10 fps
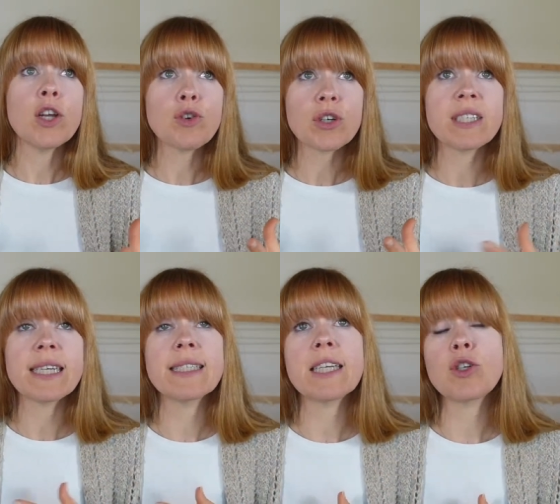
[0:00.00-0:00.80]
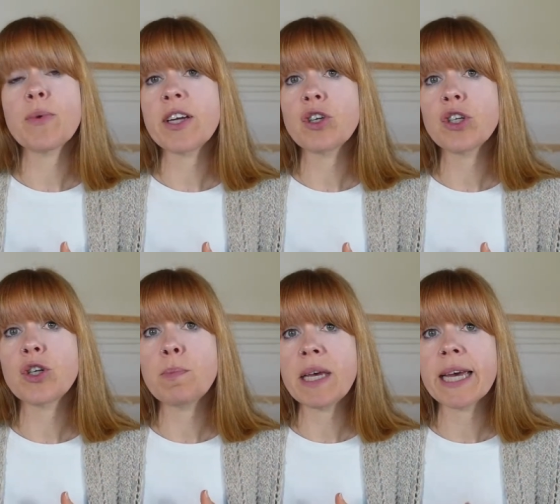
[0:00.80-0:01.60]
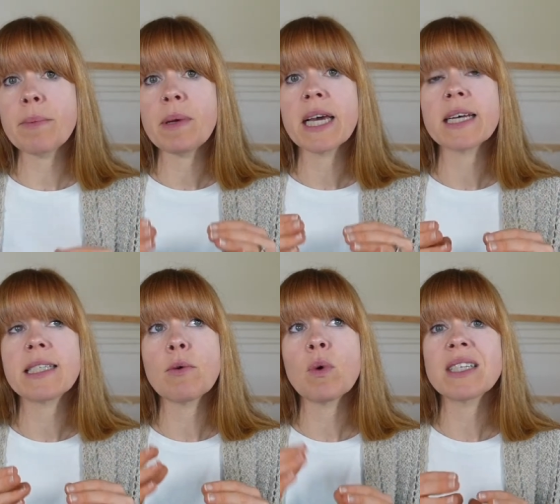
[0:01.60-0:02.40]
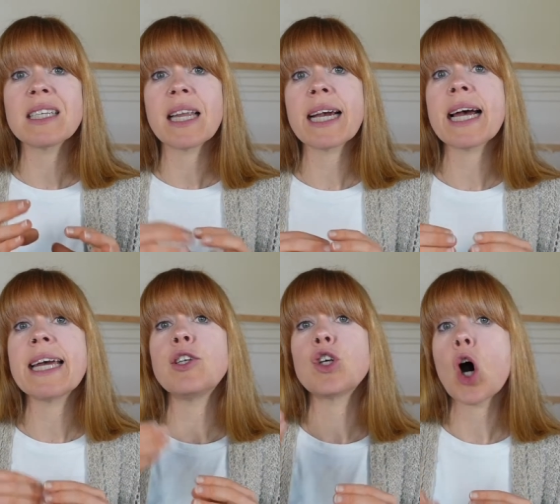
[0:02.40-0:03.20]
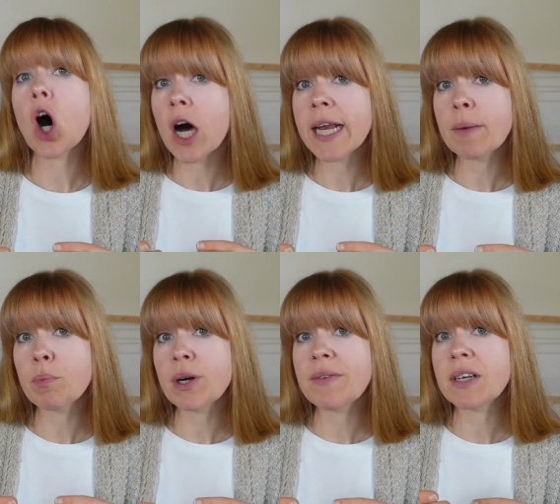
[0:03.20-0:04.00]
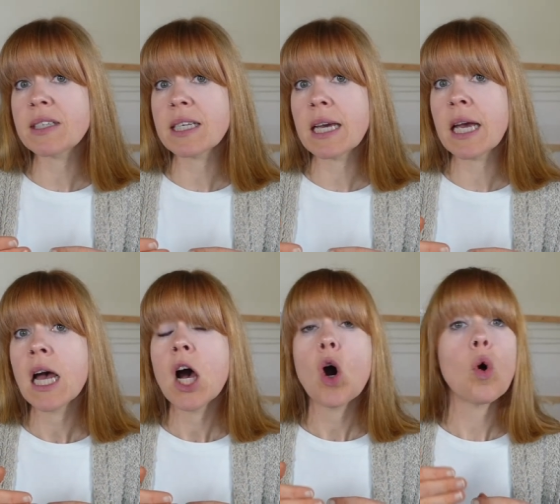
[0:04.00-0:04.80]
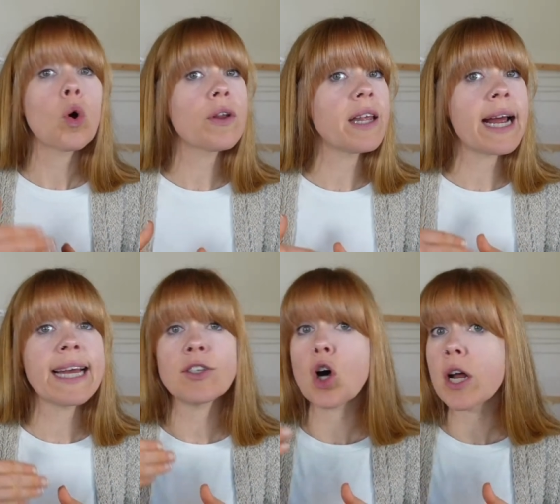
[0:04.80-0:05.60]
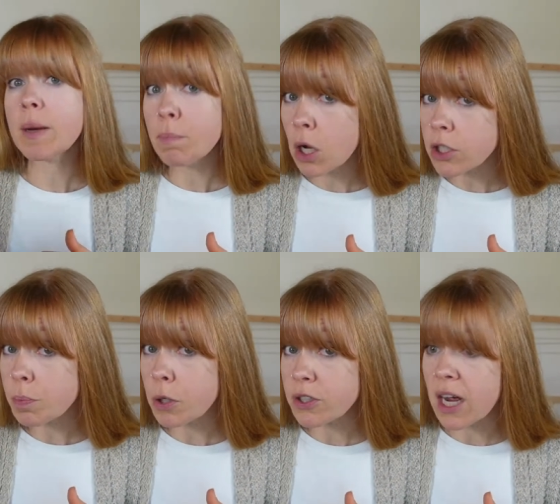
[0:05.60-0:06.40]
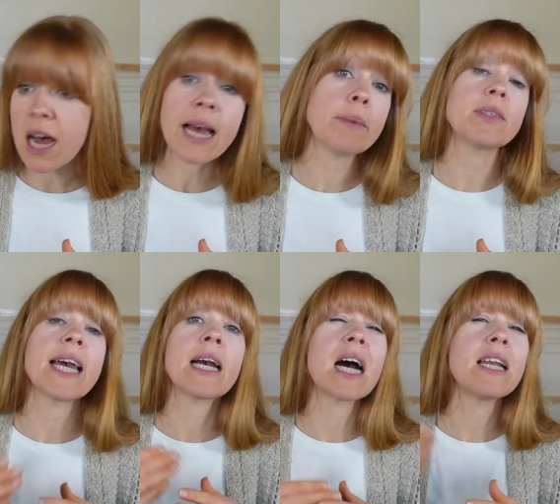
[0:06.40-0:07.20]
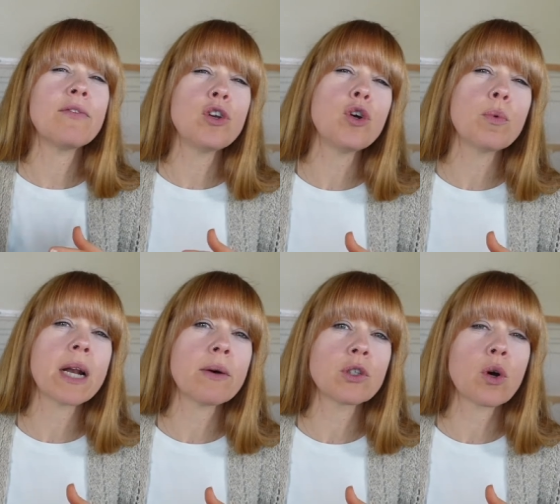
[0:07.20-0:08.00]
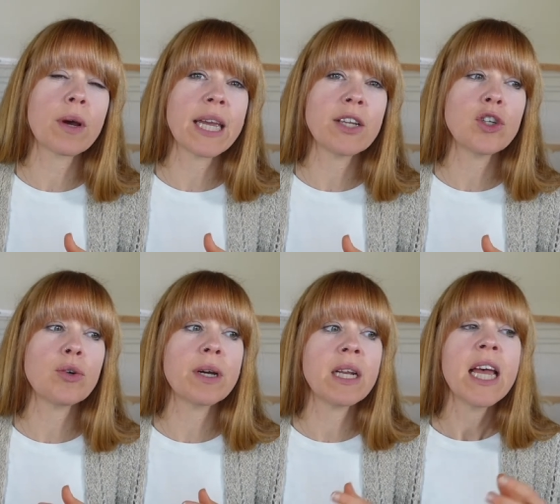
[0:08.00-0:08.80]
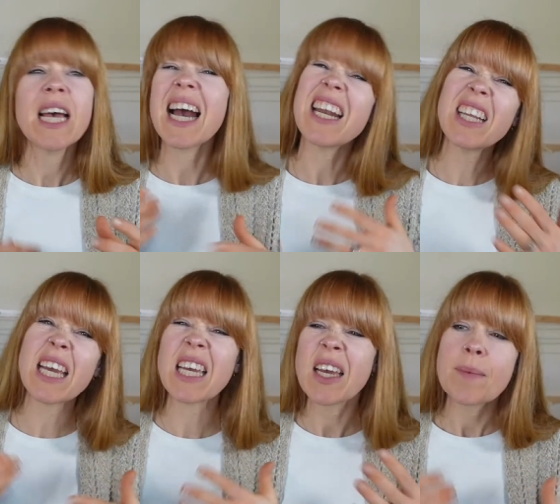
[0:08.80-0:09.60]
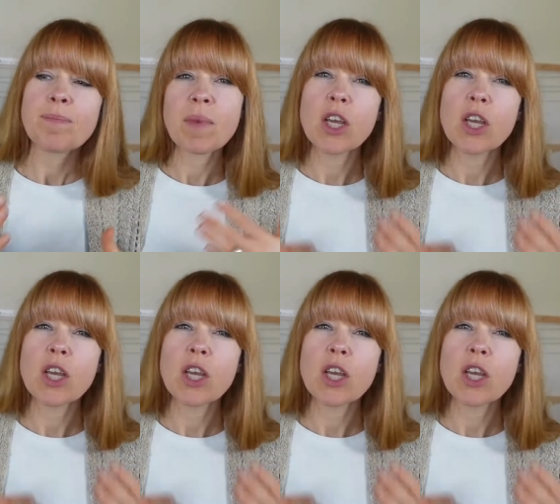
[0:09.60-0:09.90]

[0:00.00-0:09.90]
interesting situation to be in because it wasn't like I had taught it previously or that I had taught it multiple times and kind of knew what I was going into and kind of like,